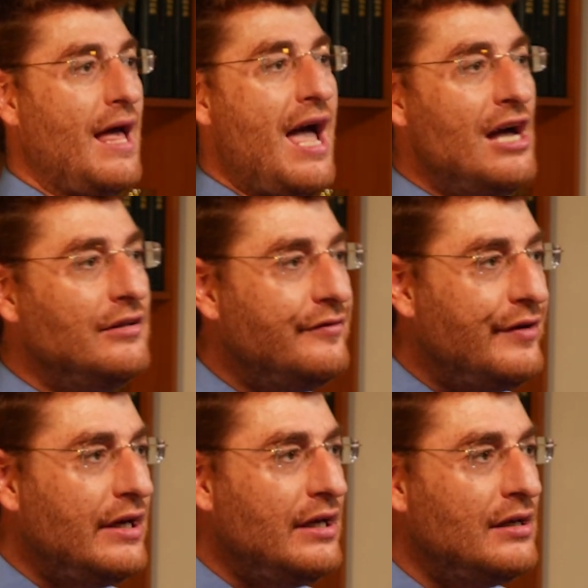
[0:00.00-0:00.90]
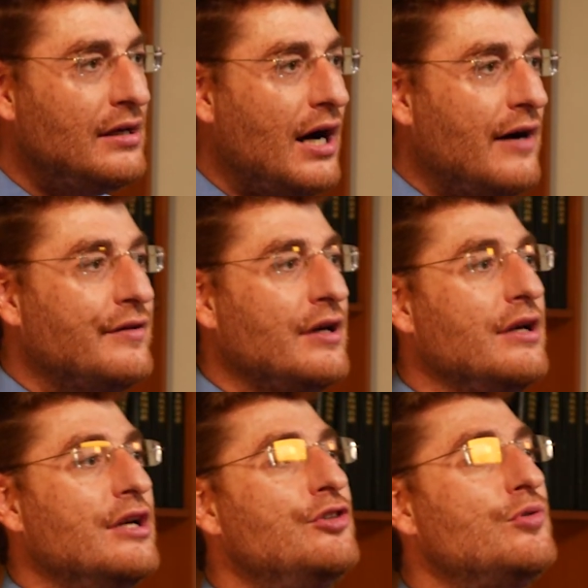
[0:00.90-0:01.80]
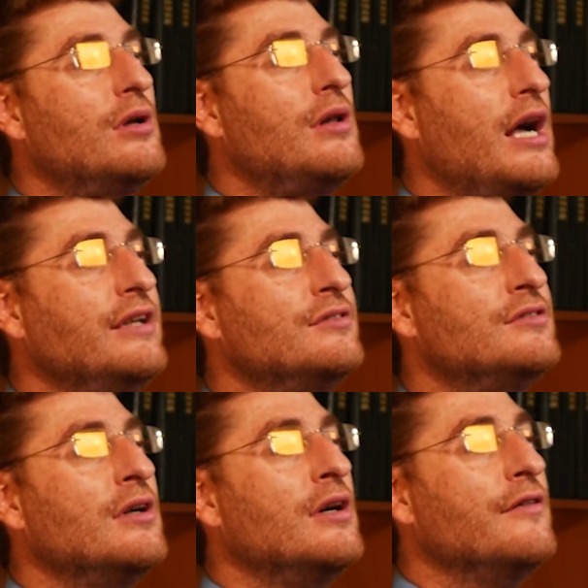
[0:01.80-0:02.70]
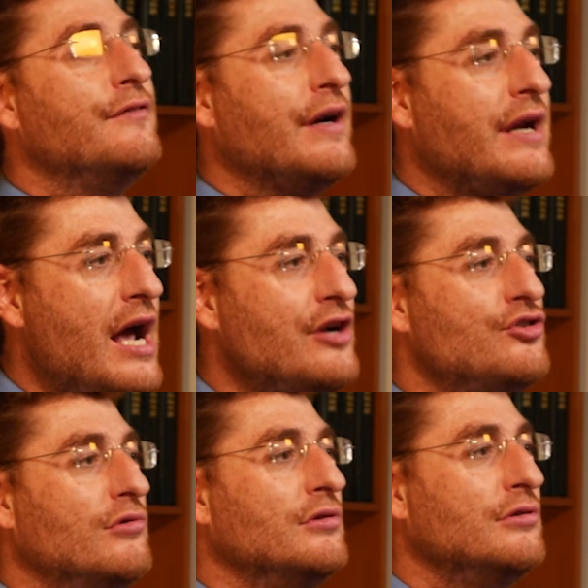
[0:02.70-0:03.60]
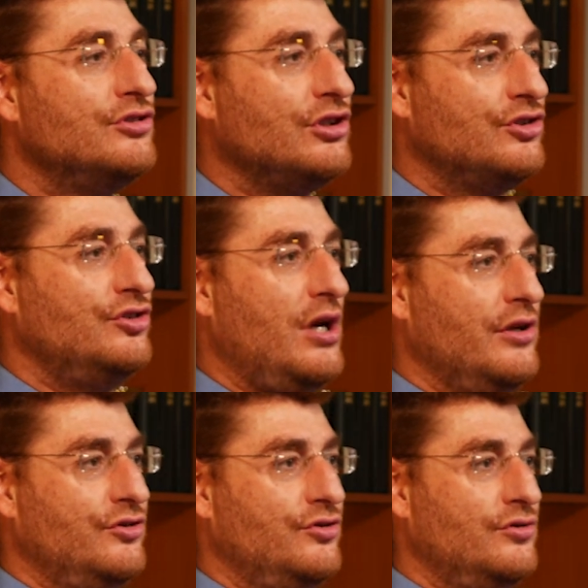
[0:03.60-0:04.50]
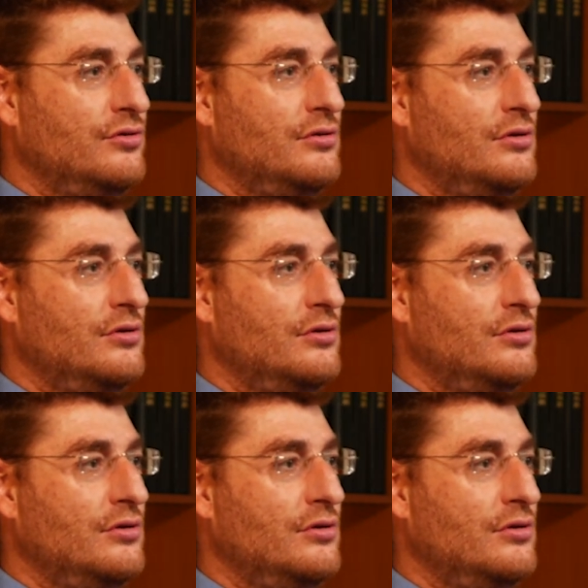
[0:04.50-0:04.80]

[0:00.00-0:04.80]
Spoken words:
Envy of the Israelites' financial success.